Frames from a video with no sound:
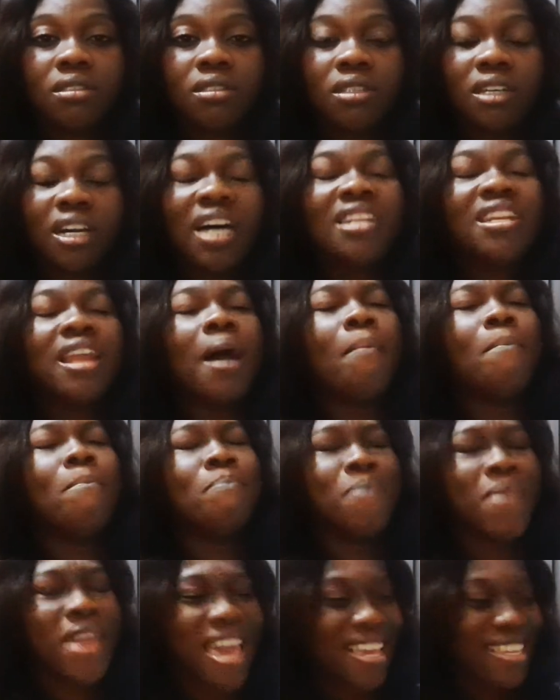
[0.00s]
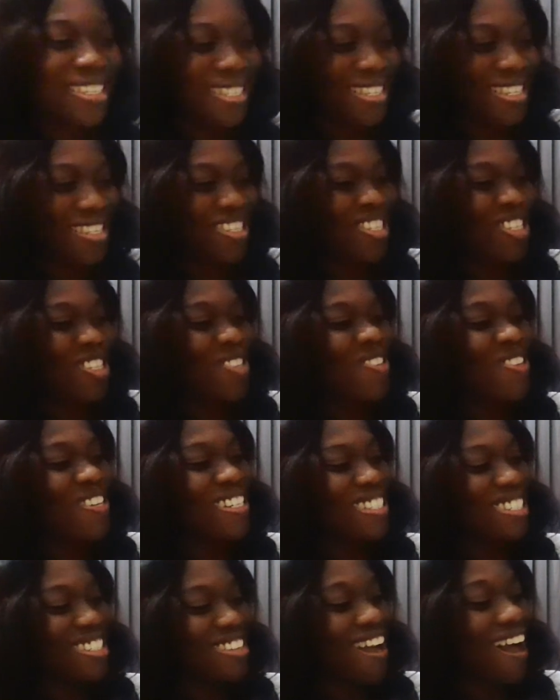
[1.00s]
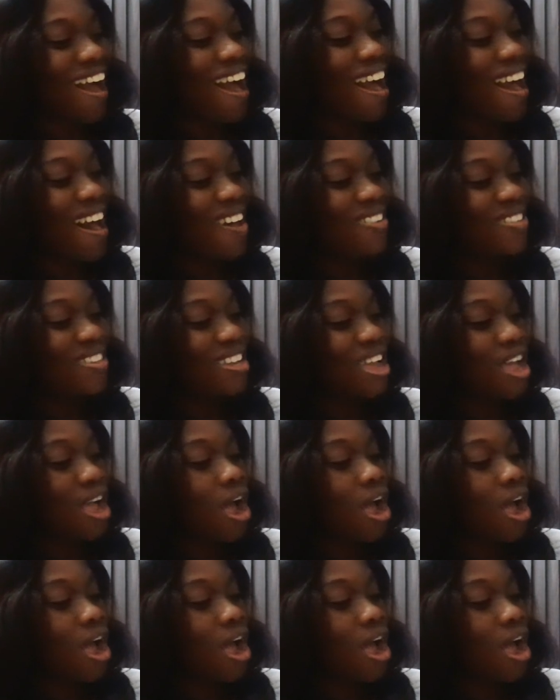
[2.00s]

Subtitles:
An amazing stroke down.